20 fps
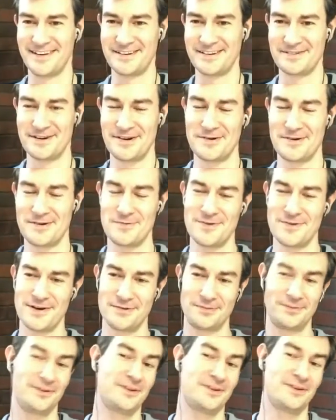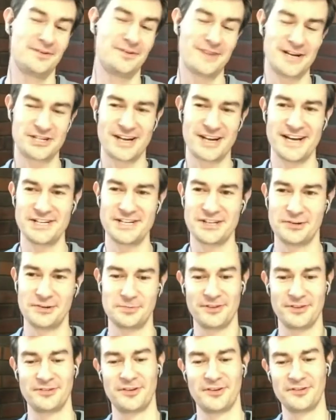Well, congratulations,
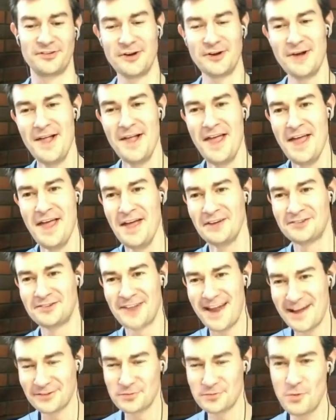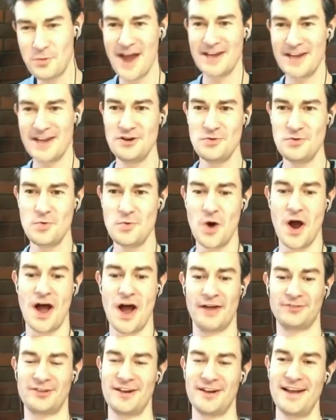Marisa. So that's where you
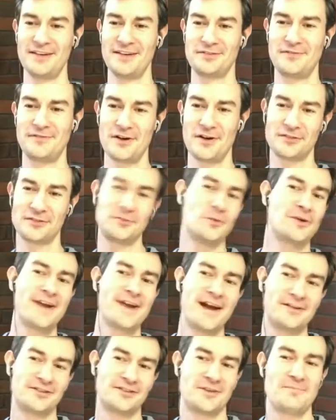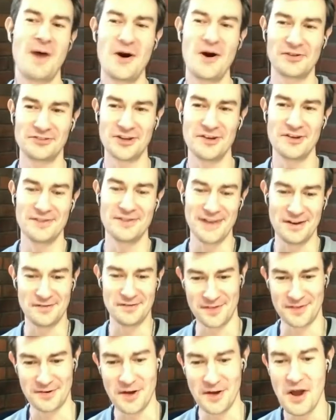were. So let's fast forward now to part 2 of the
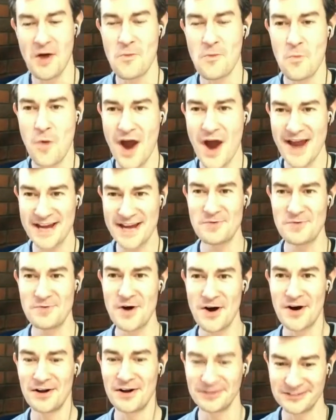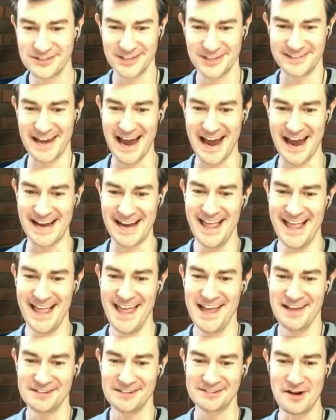interview, where you are today.
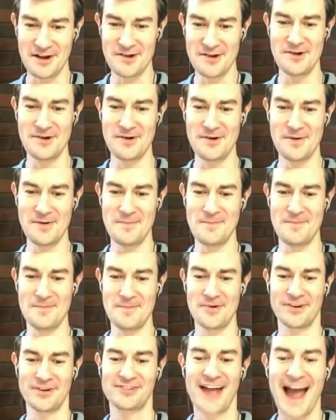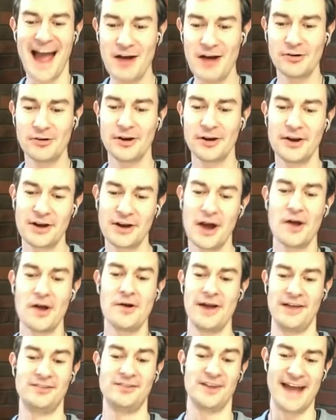So Marisa, how long ago
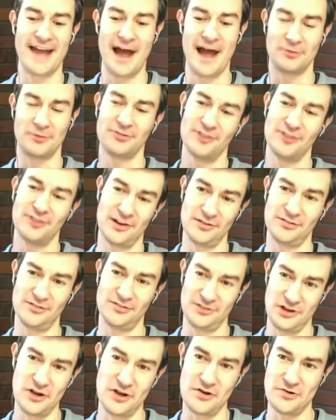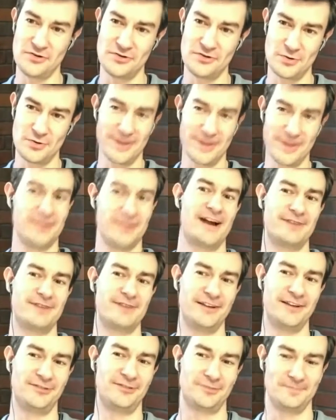is it now since you quit the rat
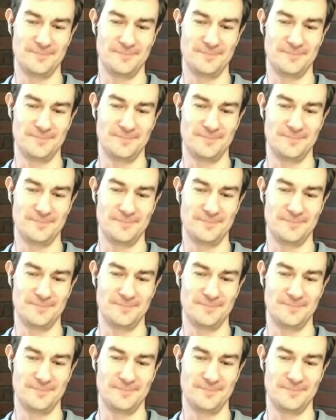race?